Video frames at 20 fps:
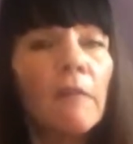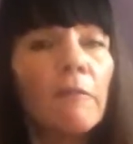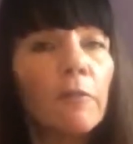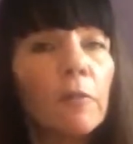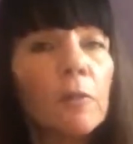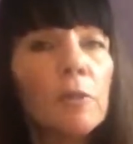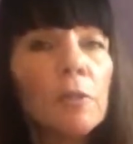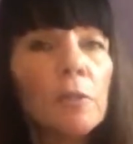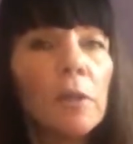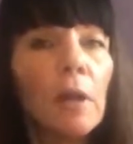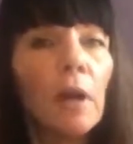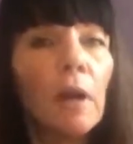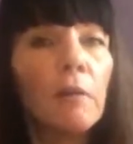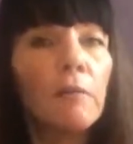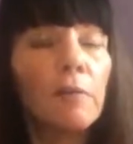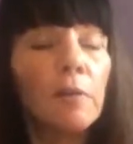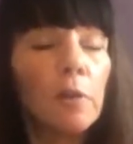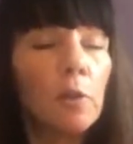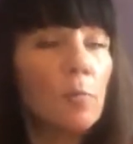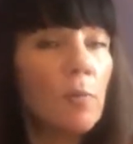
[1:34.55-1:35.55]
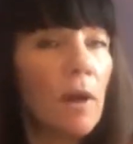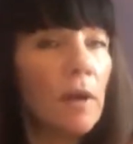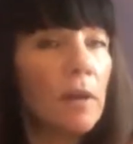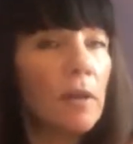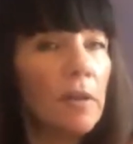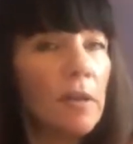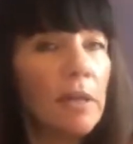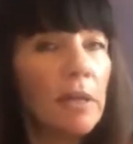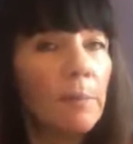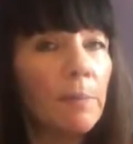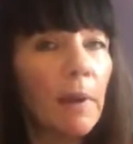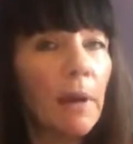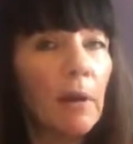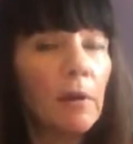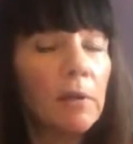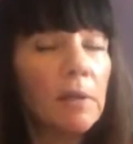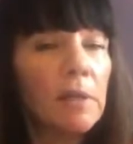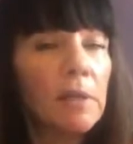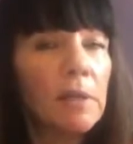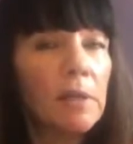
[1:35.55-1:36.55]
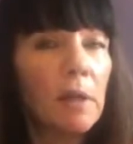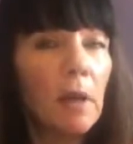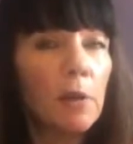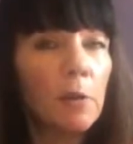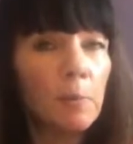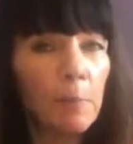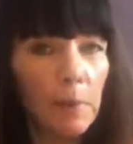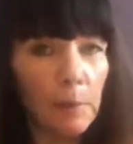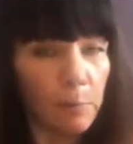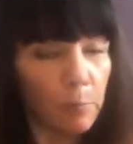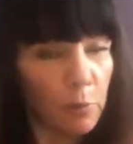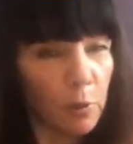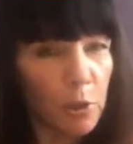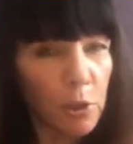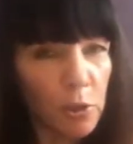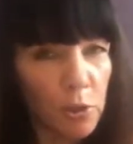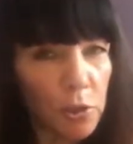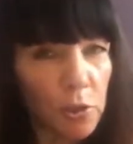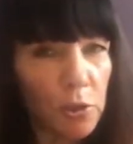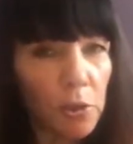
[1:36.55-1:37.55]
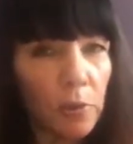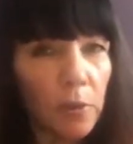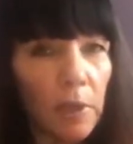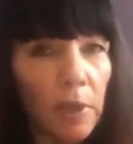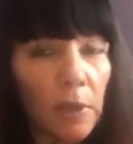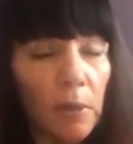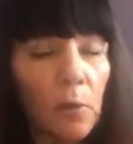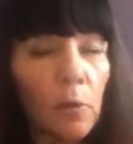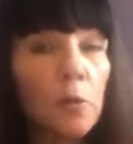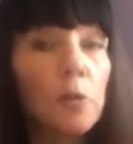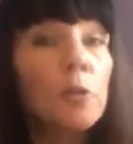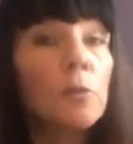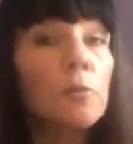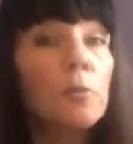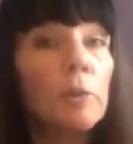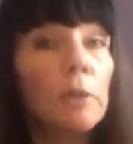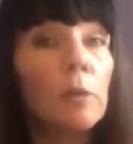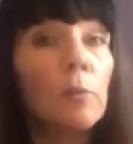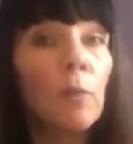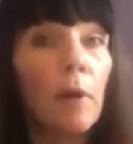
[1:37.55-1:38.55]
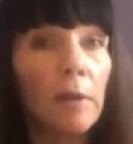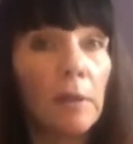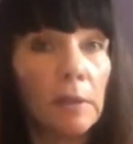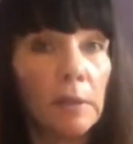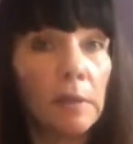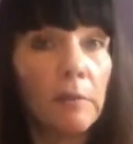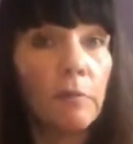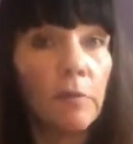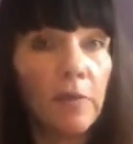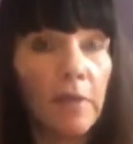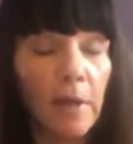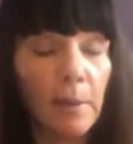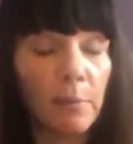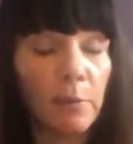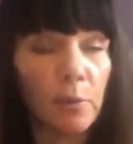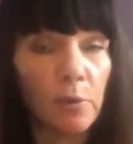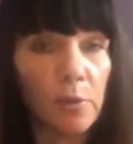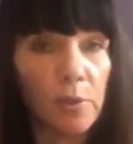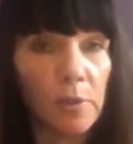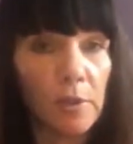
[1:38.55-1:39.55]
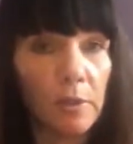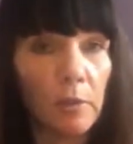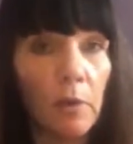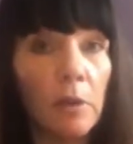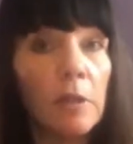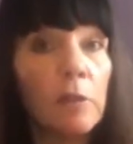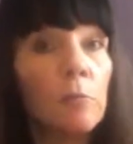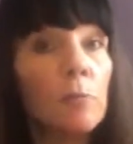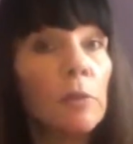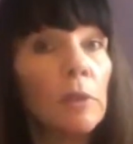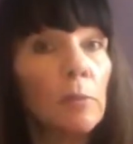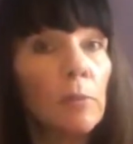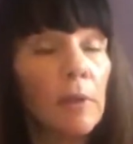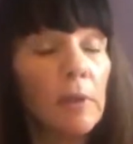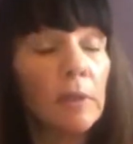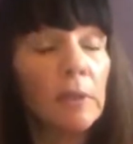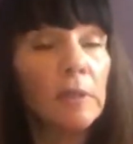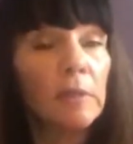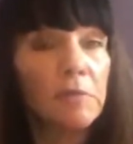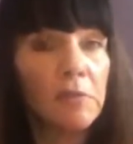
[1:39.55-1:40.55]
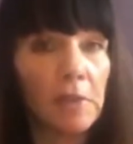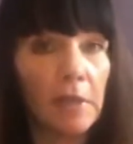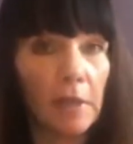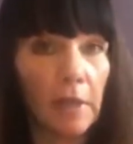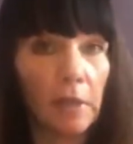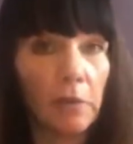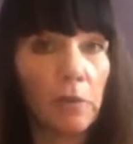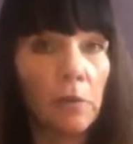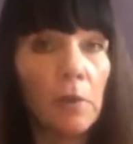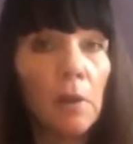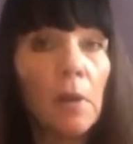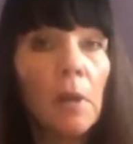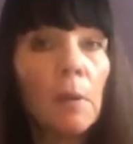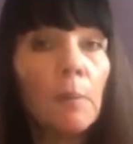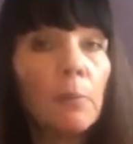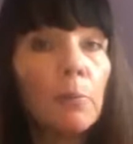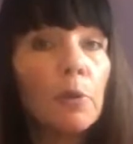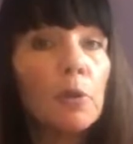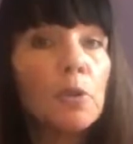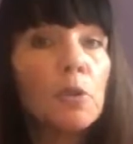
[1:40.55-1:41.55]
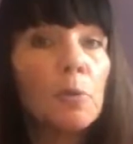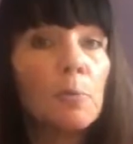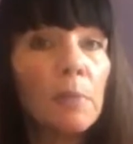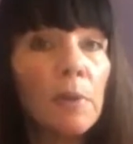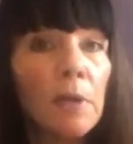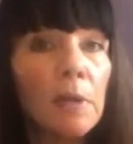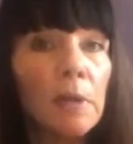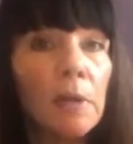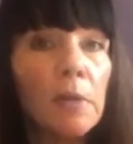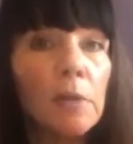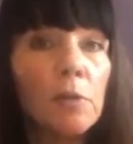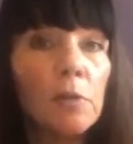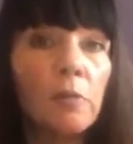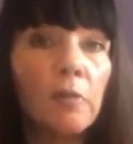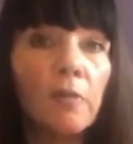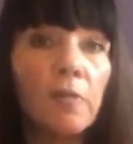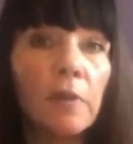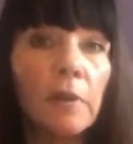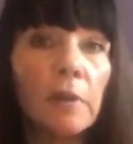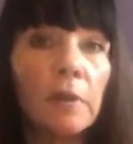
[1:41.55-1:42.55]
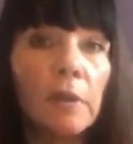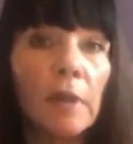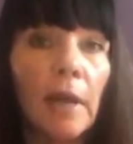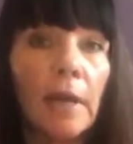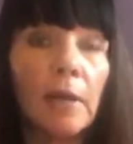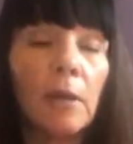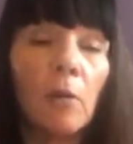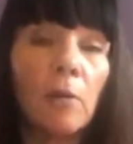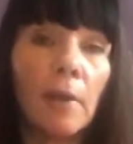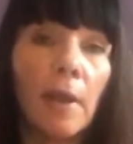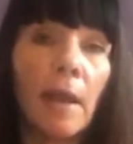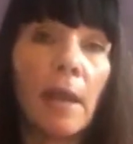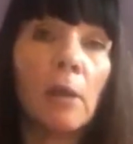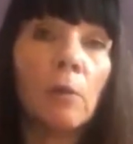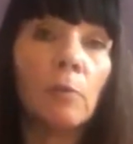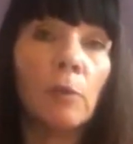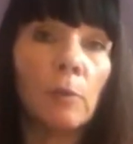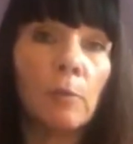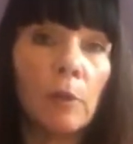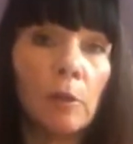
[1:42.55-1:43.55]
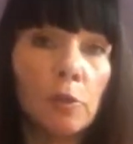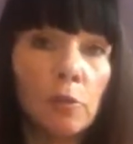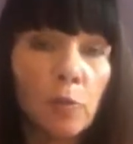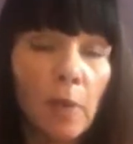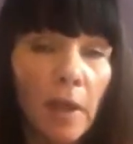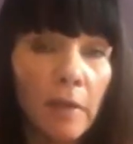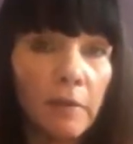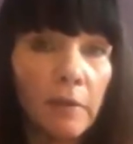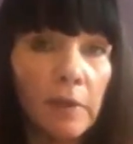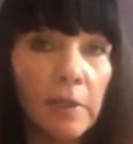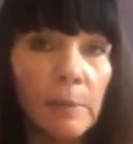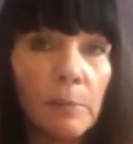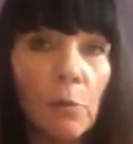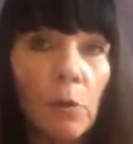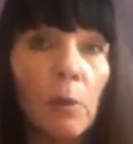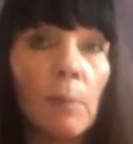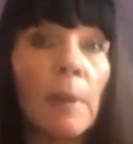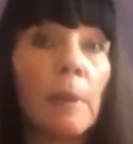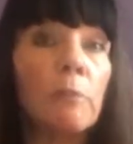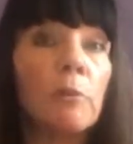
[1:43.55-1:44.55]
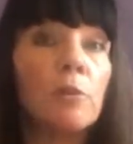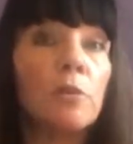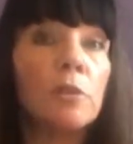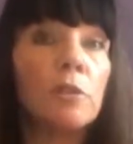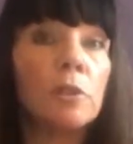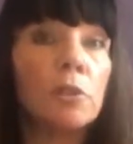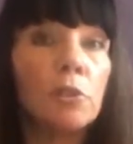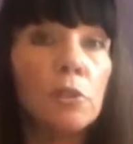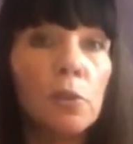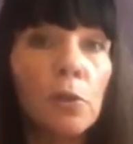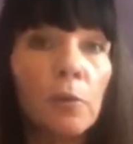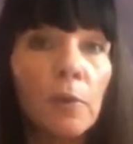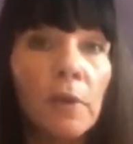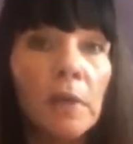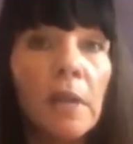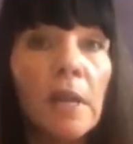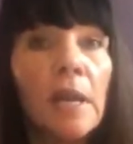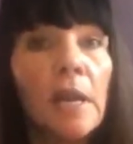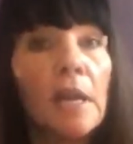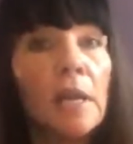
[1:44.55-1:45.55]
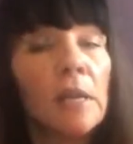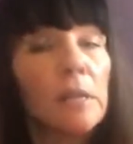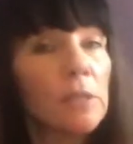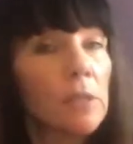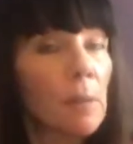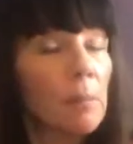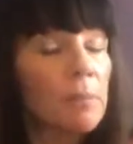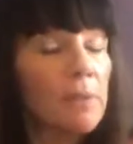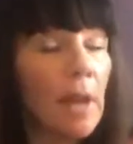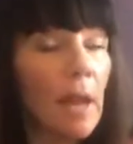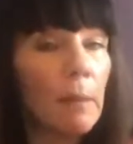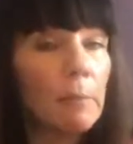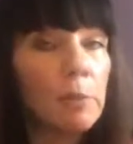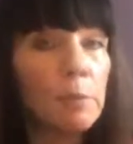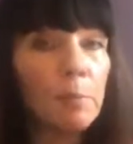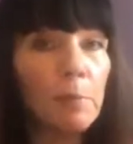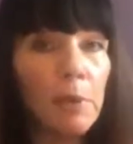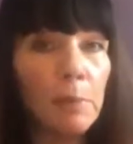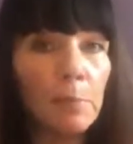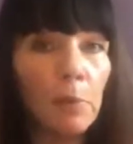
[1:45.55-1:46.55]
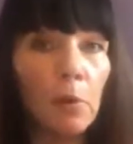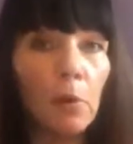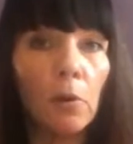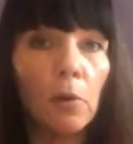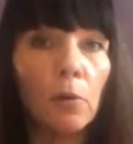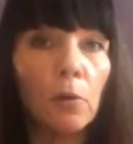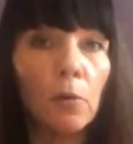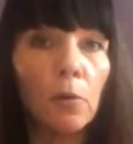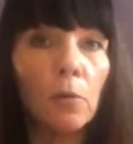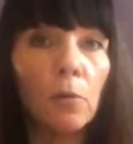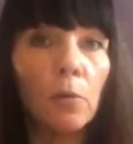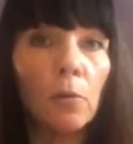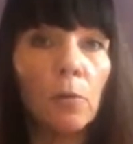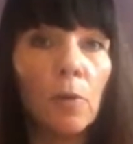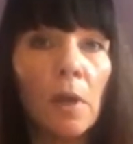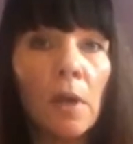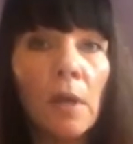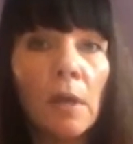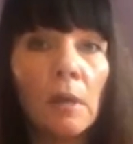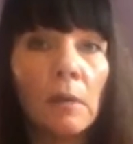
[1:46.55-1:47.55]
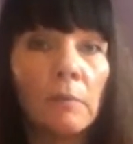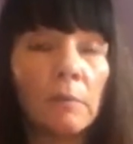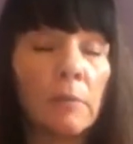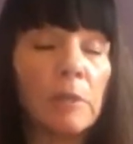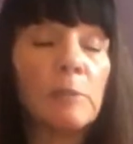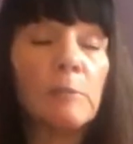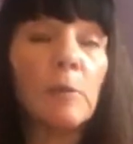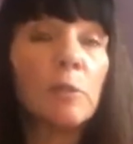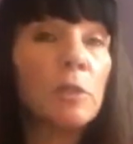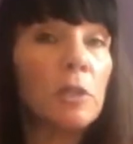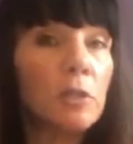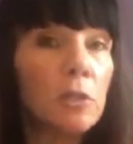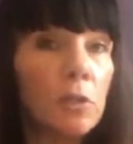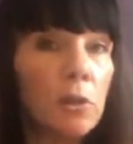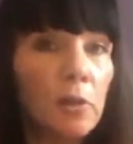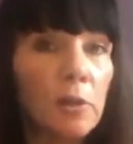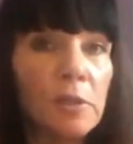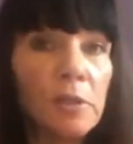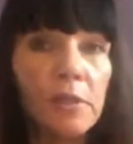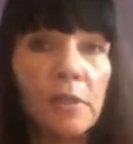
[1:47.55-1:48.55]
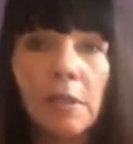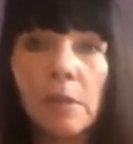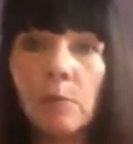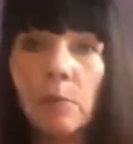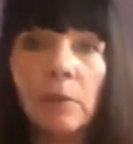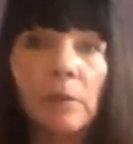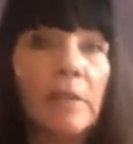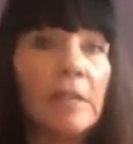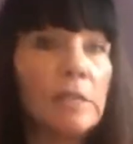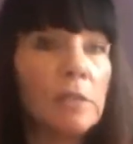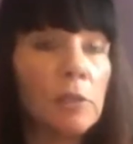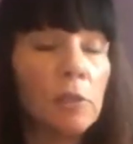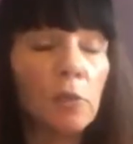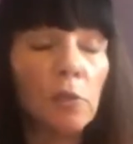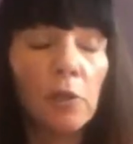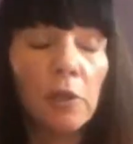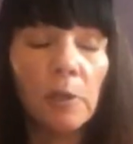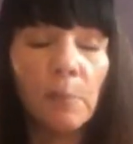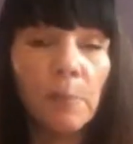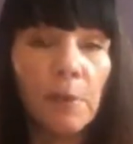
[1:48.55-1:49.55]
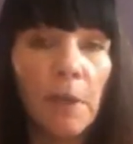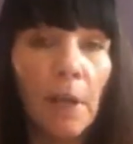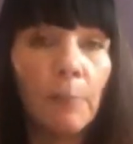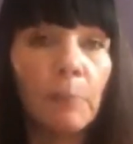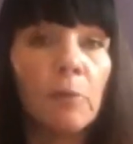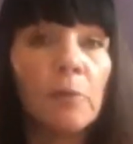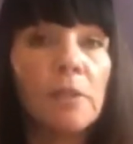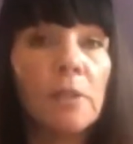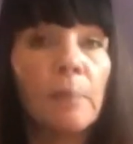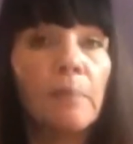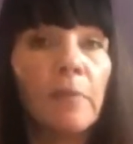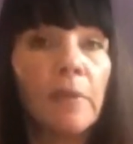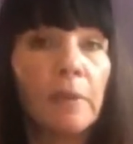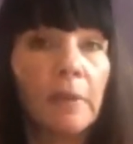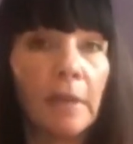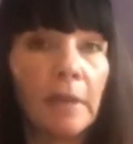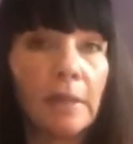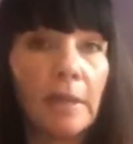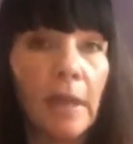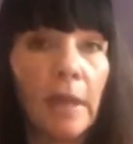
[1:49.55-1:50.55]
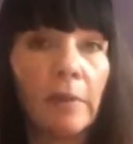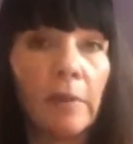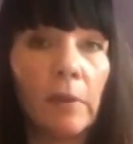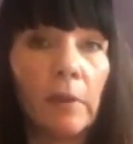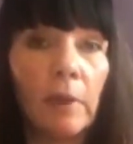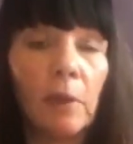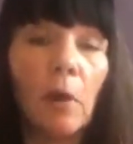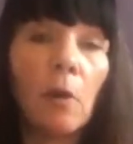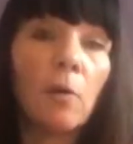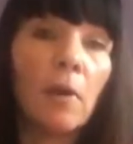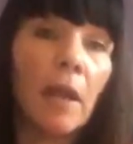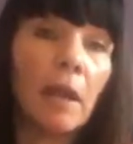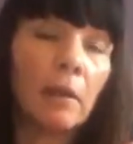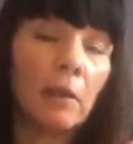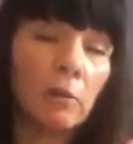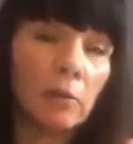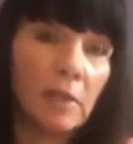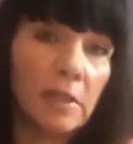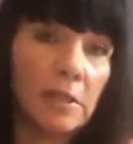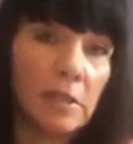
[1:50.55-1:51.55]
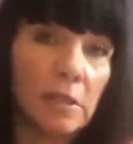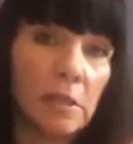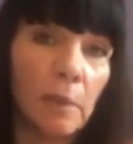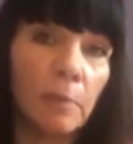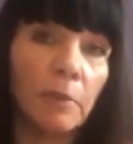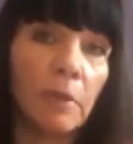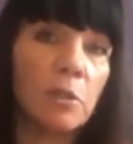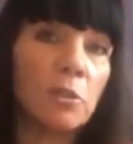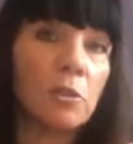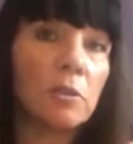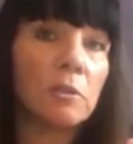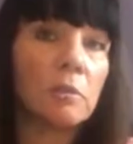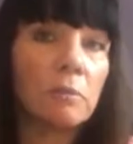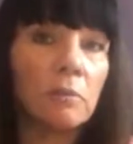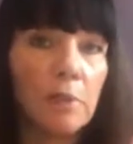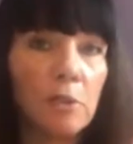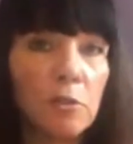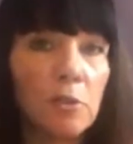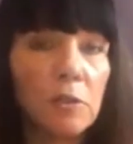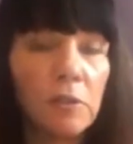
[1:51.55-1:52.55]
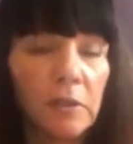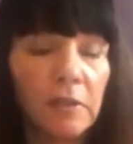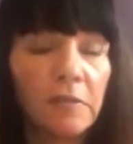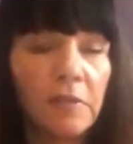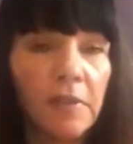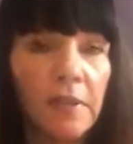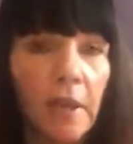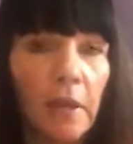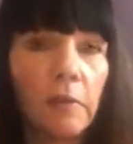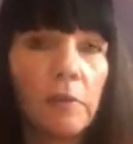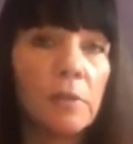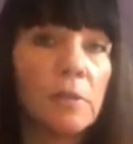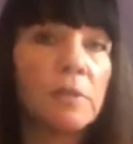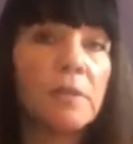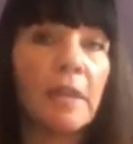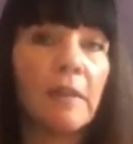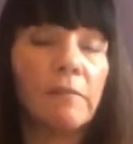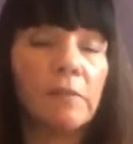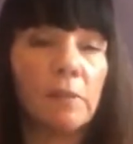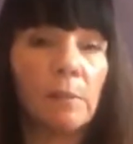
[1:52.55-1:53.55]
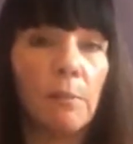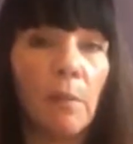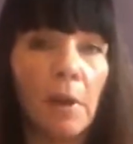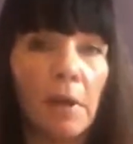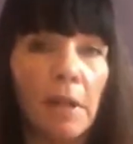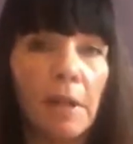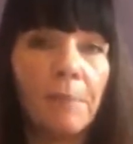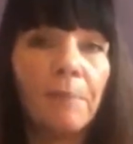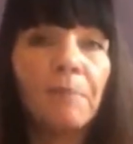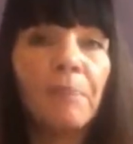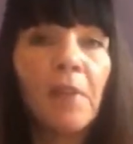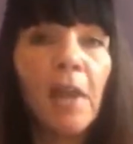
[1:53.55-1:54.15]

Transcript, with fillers: First off, you want to think about are you being pushed to do it or do you really want to live with that person and you really want to live together? Pushed meaning do you feel like, okay, I don't really want to travel anymore, maybe we should just do it. Sometimes people who especially in New York City when leases are going to be up or something like that they're like okay our lease is up let's just let's just live together to save some money